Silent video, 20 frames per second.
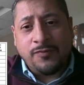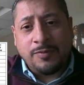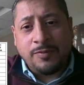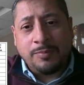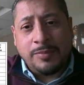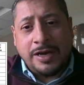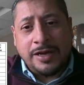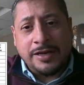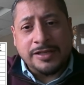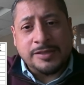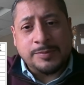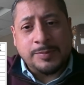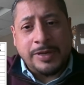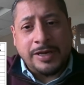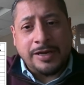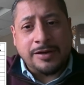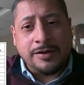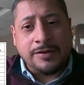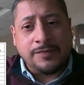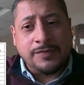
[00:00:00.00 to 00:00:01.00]
from Bonnie
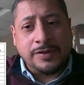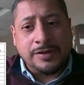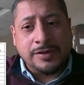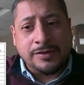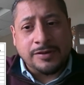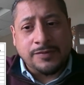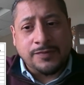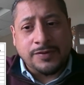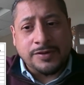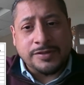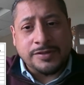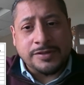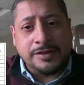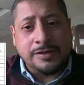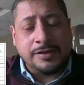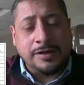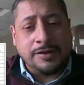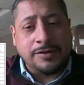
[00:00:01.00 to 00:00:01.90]
Specker of the university and